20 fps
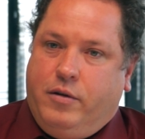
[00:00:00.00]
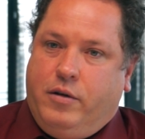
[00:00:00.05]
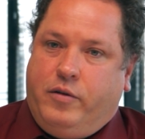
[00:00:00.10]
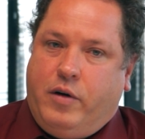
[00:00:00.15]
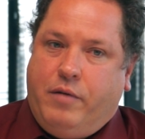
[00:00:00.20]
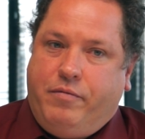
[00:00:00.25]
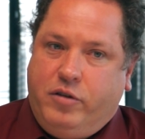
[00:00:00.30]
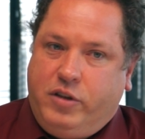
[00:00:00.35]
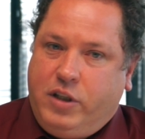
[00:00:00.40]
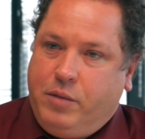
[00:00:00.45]

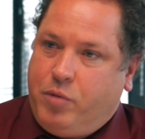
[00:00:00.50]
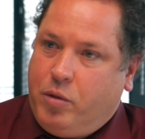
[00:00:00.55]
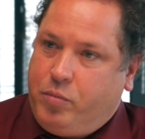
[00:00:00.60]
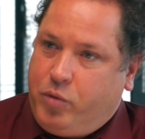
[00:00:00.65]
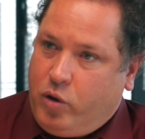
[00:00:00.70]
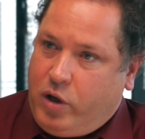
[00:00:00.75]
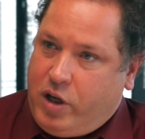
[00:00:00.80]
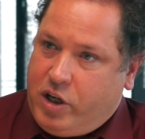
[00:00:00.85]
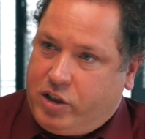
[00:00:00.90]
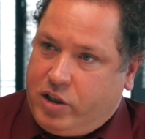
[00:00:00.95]
refugee
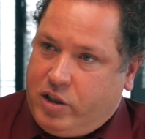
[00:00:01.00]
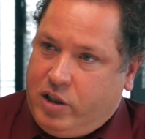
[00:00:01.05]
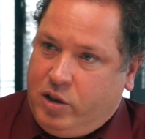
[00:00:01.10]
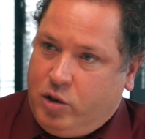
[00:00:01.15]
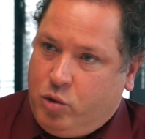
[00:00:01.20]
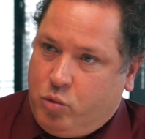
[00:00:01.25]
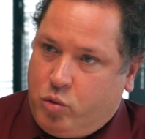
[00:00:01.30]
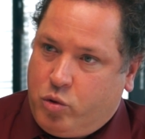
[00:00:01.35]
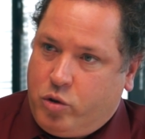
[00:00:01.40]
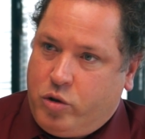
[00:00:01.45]
population in
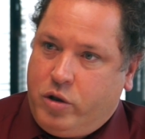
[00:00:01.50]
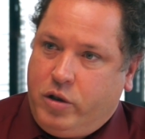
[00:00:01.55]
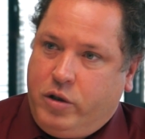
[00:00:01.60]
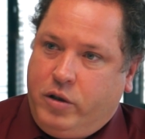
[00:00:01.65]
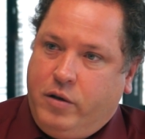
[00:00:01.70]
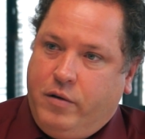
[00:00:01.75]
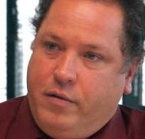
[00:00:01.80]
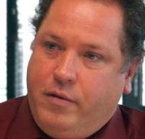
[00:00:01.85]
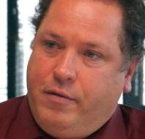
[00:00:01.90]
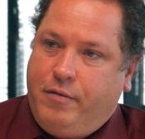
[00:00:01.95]
the
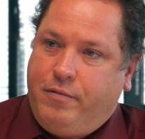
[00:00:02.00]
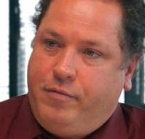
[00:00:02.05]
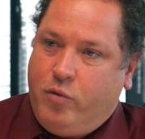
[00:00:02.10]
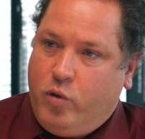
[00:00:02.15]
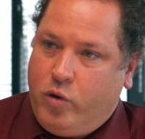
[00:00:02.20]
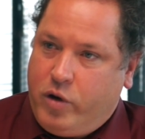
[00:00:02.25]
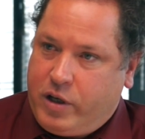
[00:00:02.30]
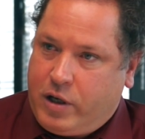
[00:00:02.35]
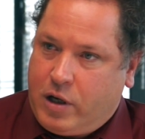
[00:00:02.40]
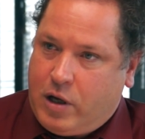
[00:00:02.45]
world,
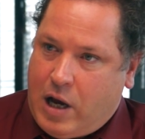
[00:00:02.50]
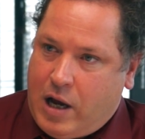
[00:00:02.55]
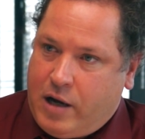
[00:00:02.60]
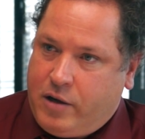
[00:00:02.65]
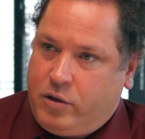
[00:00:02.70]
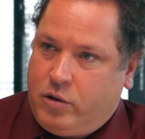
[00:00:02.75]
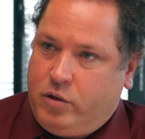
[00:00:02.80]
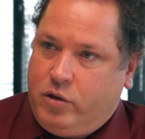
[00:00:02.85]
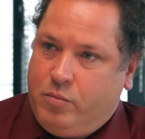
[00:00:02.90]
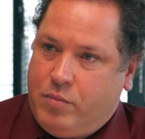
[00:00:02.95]
falling
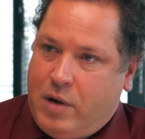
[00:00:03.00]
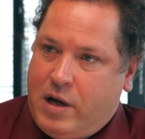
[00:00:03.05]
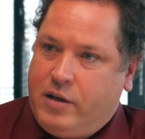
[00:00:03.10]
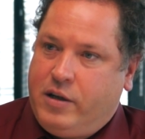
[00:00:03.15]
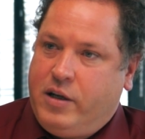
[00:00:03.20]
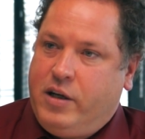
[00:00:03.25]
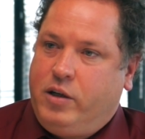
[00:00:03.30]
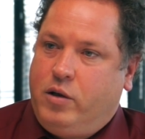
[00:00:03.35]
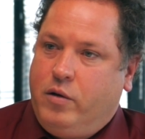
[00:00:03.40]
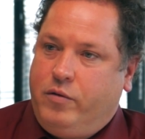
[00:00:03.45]
under the
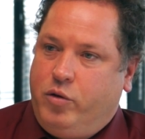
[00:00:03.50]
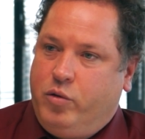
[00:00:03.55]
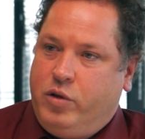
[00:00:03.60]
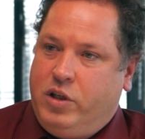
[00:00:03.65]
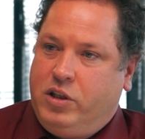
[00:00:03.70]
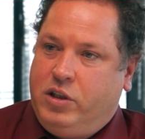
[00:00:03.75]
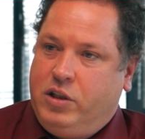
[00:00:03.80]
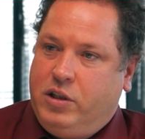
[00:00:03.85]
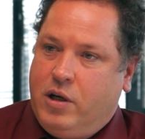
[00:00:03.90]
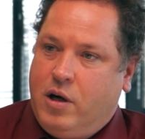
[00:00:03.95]
mandate of
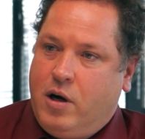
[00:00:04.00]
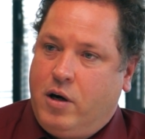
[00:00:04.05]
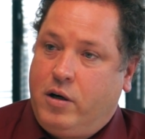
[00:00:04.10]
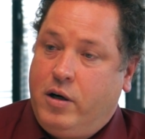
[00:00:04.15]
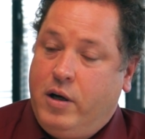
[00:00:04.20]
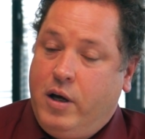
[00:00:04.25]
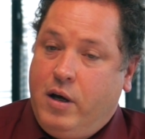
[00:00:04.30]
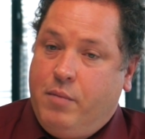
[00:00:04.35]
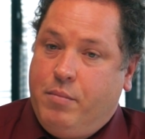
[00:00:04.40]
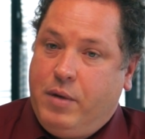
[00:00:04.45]

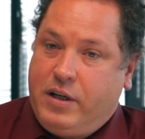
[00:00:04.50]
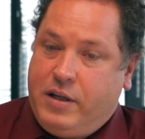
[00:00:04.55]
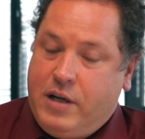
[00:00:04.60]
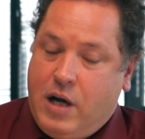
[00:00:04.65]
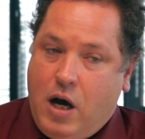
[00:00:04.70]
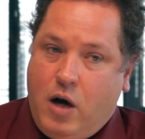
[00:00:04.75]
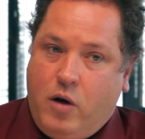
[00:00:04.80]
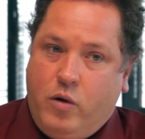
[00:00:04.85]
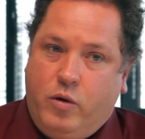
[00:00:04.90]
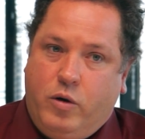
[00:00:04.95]
UNHCR. But
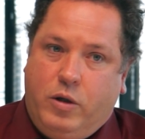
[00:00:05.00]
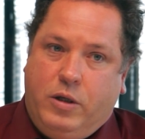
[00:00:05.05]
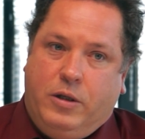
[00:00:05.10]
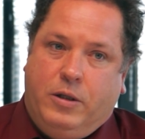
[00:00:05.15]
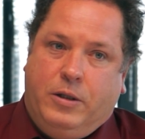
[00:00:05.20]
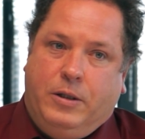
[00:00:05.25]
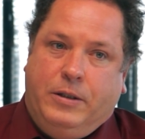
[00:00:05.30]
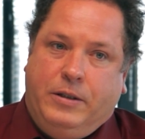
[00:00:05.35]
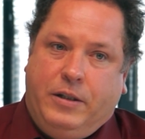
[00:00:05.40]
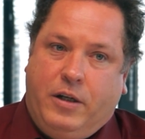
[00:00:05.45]
now
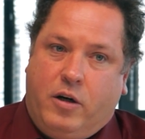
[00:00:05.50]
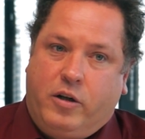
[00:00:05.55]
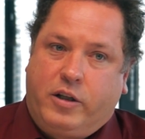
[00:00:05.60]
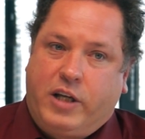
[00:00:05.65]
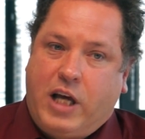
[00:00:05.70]
they are